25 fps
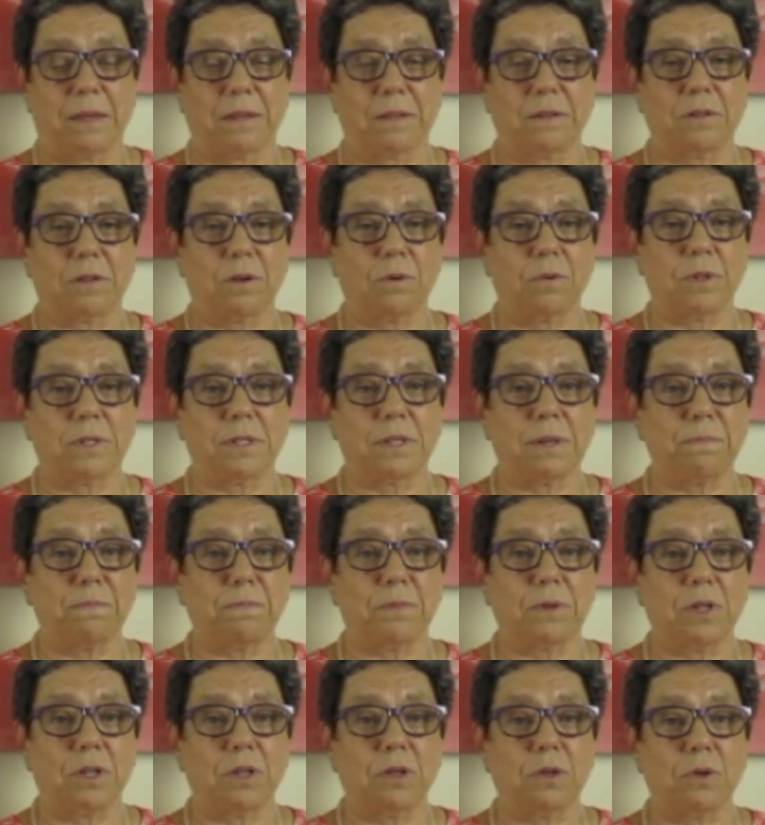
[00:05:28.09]
So it's up
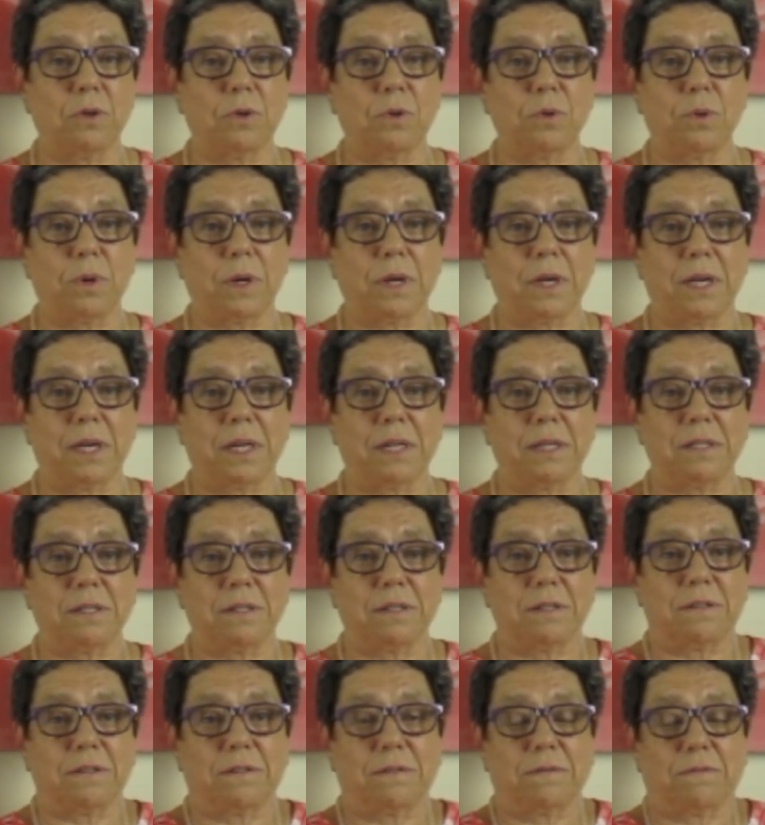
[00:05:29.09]
to you
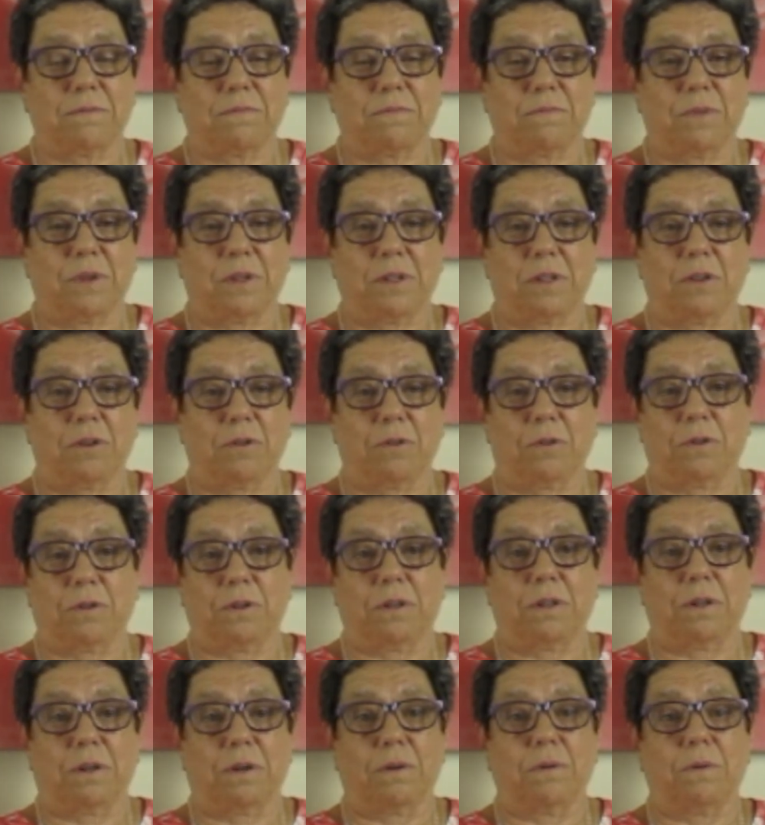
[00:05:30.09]
as
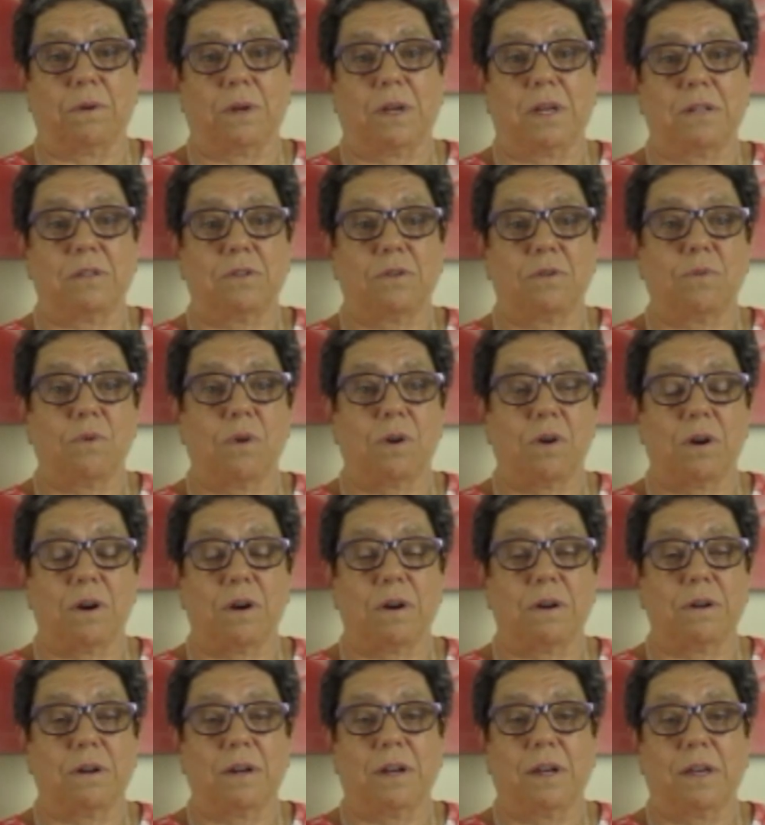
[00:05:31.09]
as you
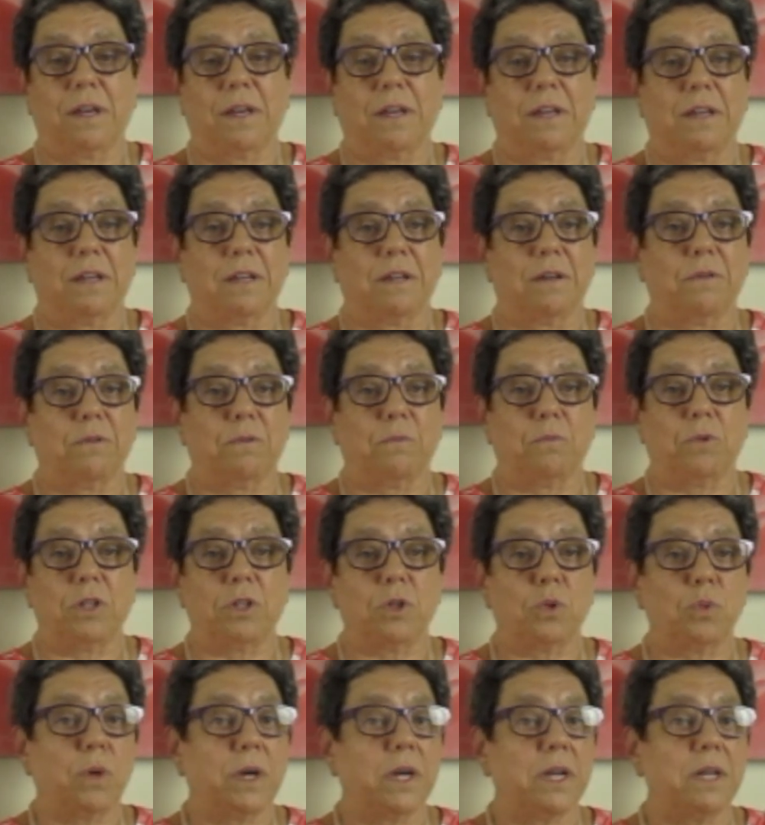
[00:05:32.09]
are,
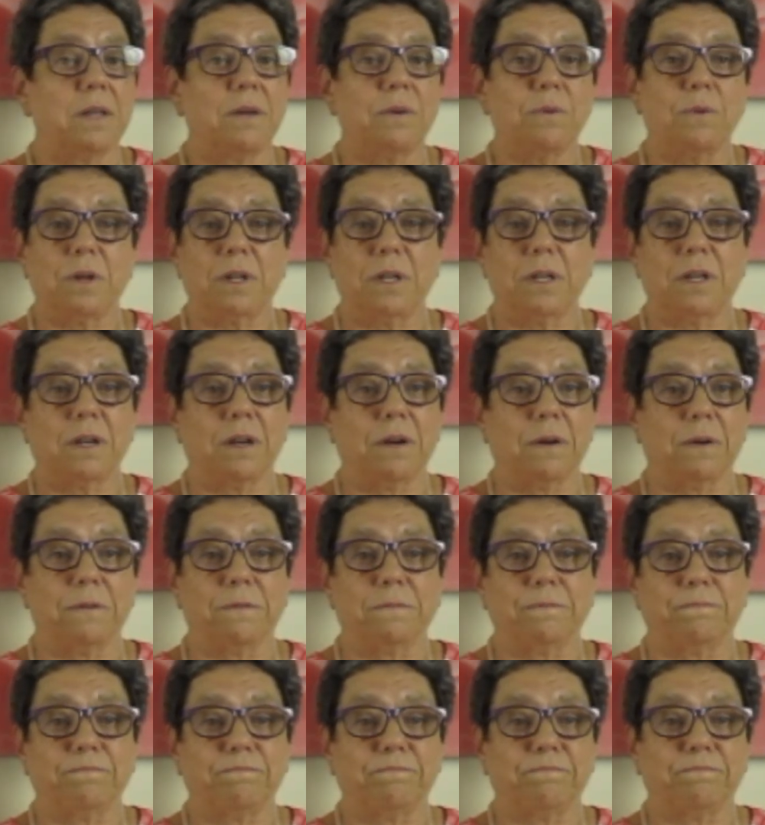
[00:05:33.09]
which way do you want to go?
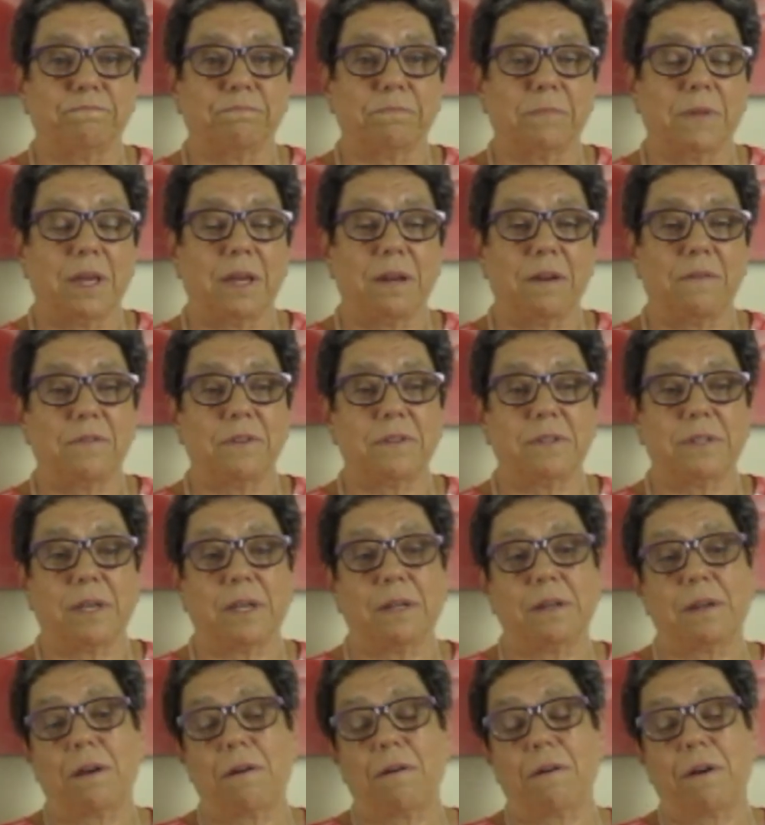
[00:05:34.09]
And if you
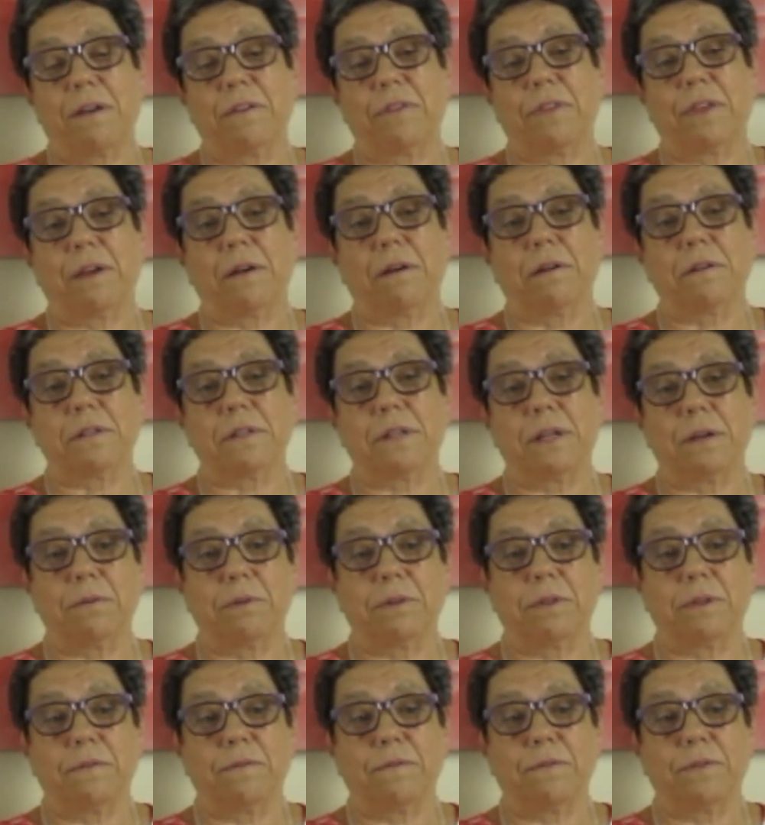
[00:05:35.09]
say, no, I think I'll stay
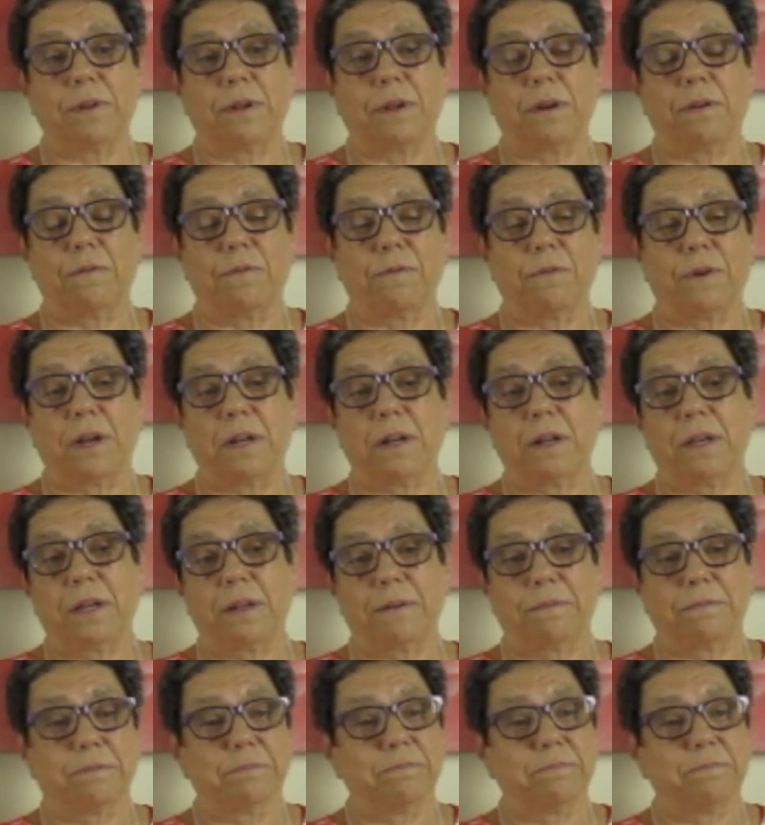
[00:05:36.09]
with infinite or finite,